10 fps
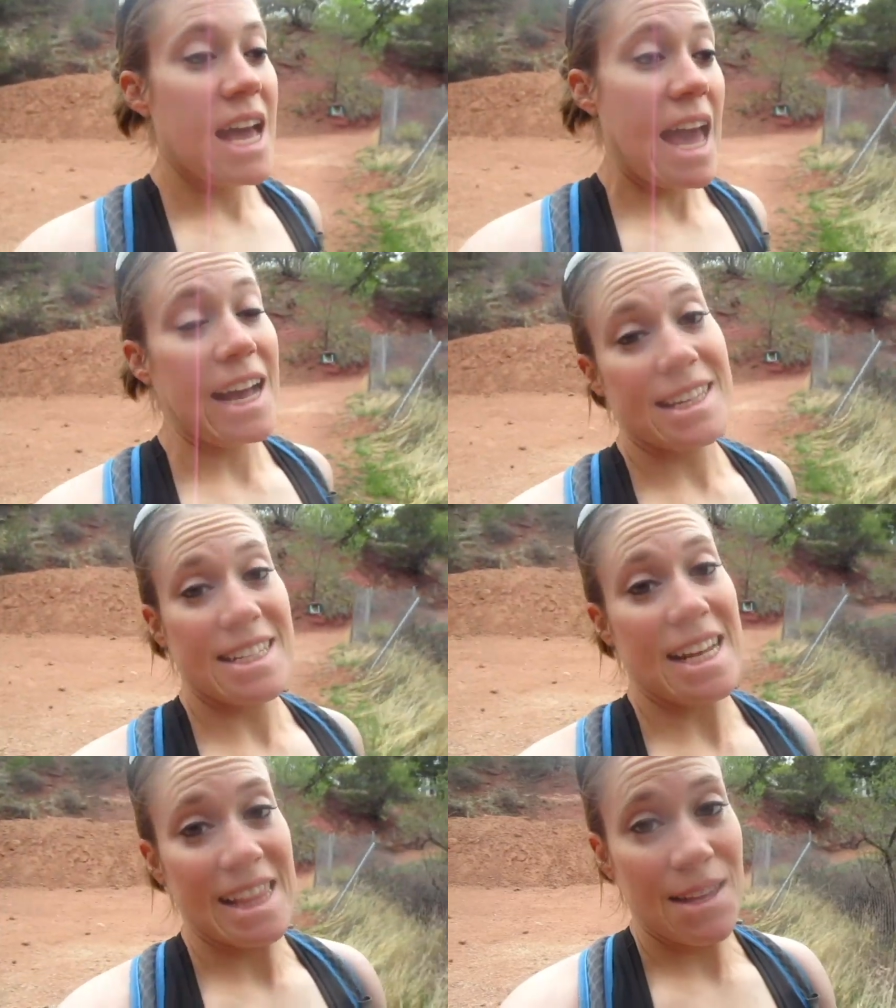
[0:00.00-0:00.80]

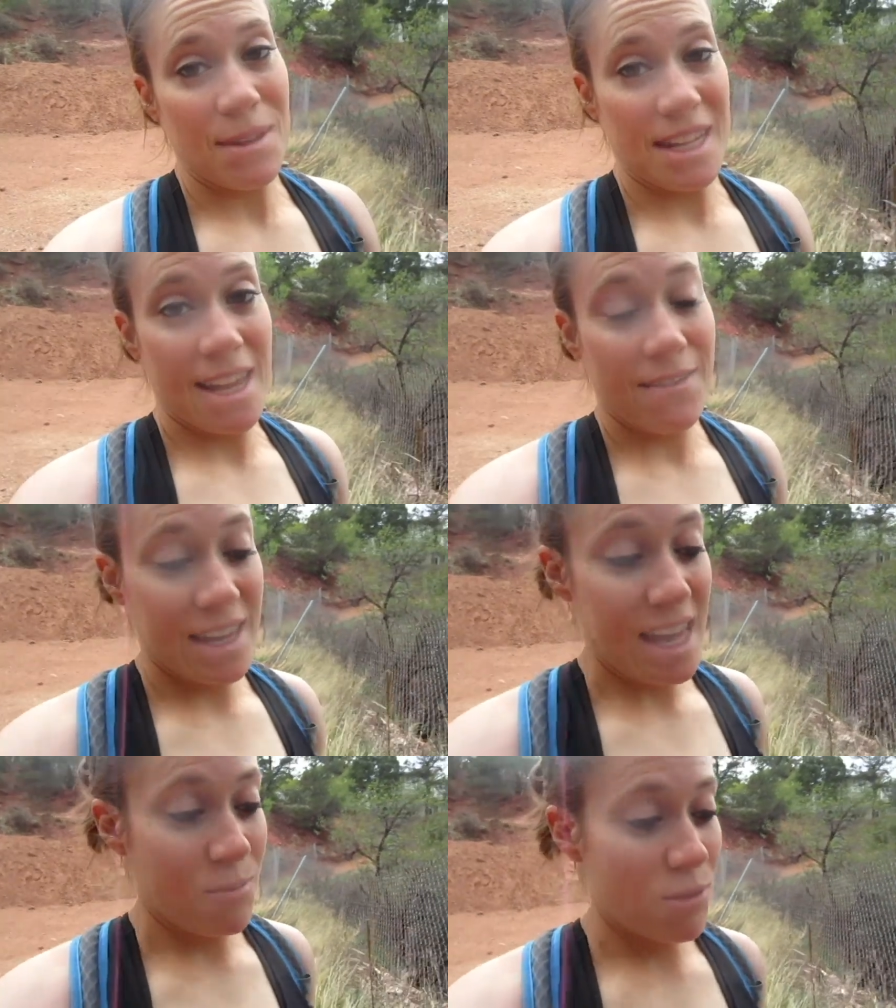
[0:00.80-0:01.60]
accidentally been
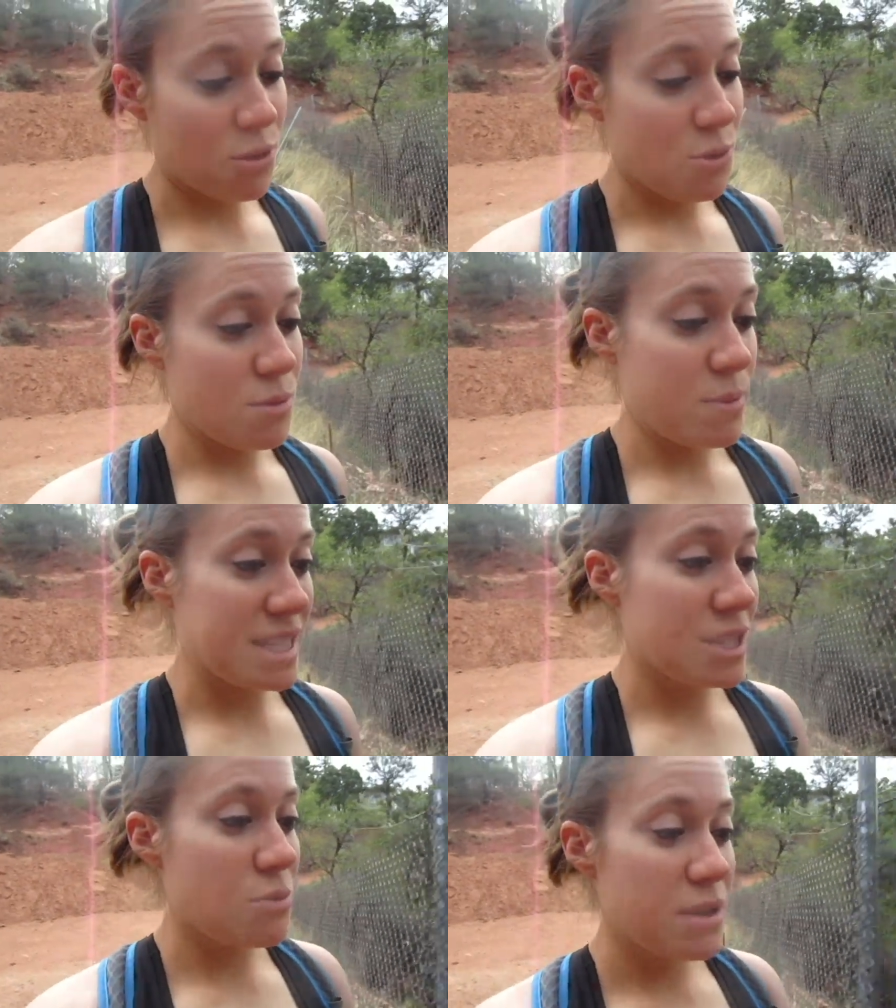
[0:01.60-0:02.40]
giving him through the
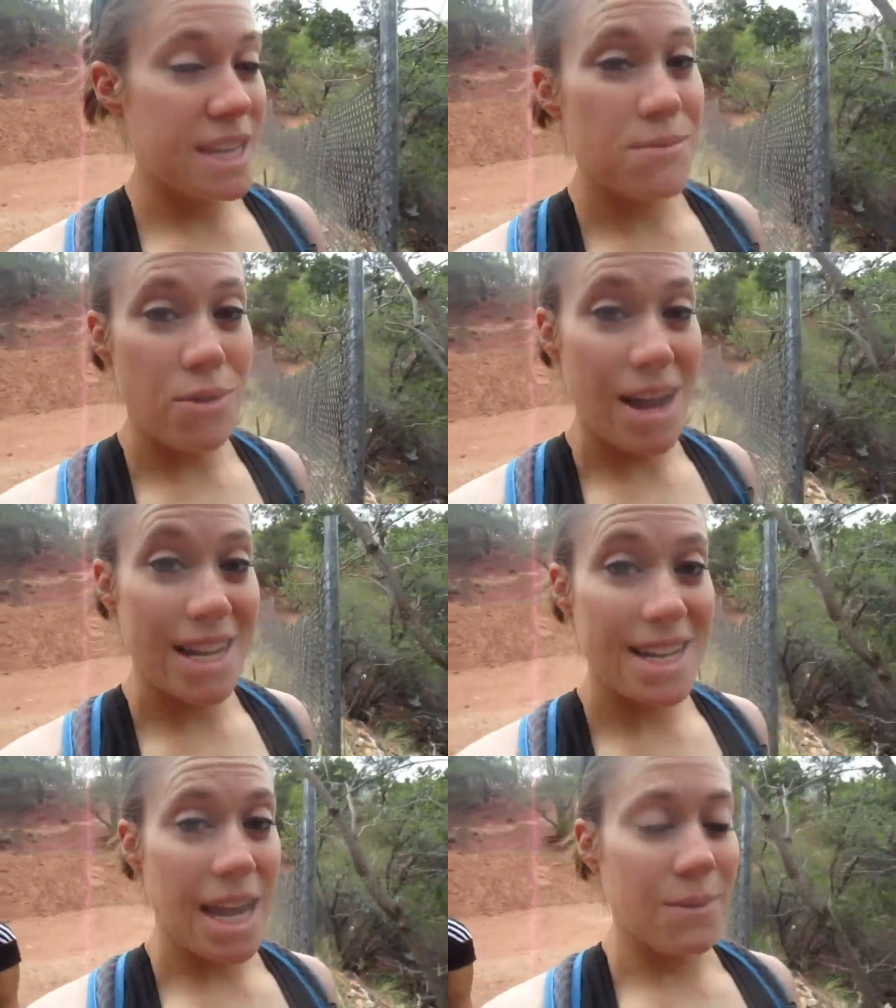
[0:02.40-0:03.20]
Pinto Bean
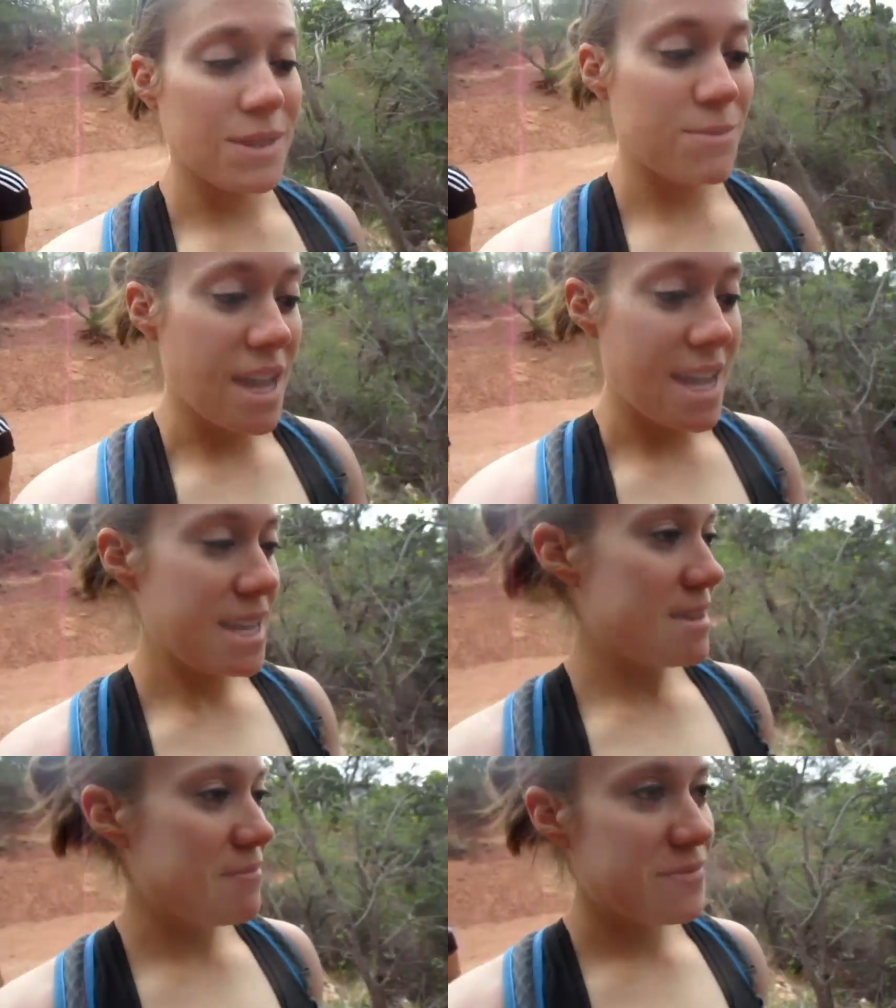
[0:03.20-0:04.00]
brand I was buying.